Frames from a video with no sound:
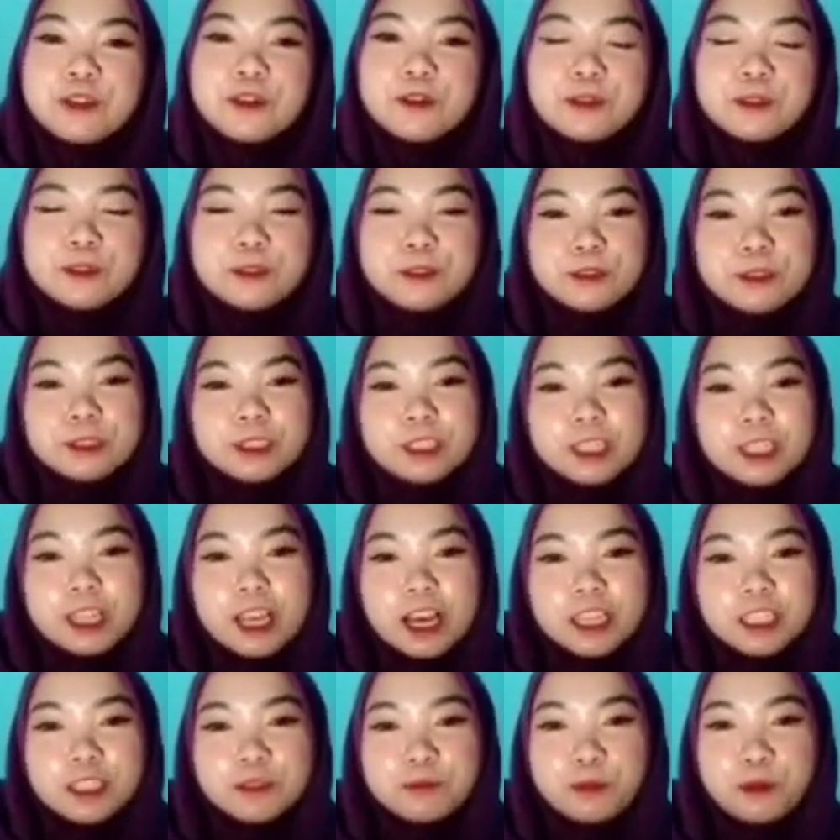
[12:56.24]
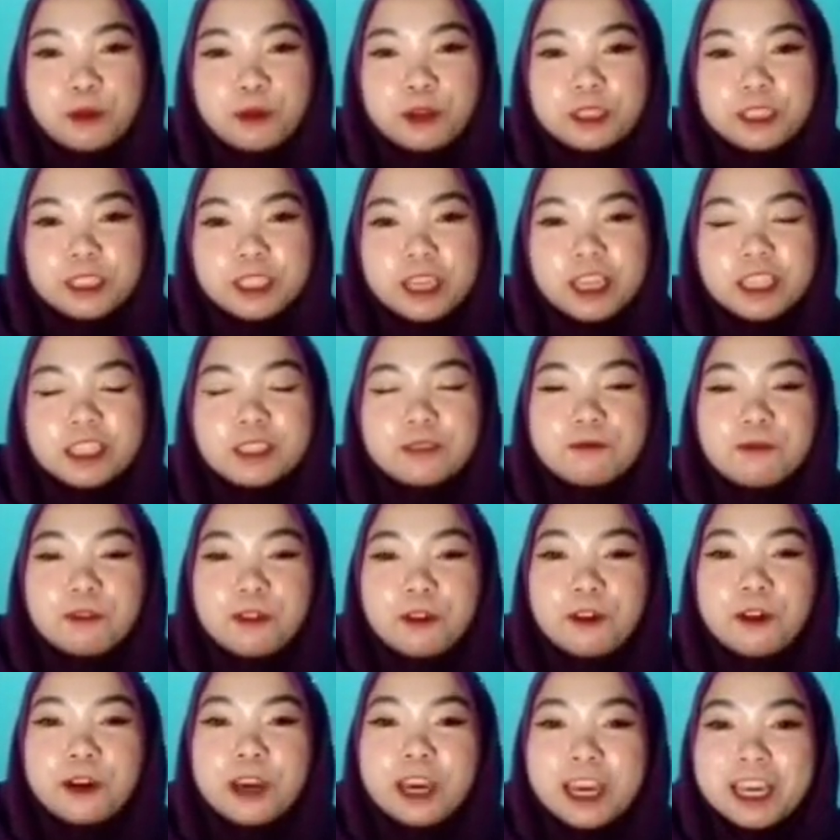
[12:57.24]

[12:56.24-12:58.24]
go to the last process for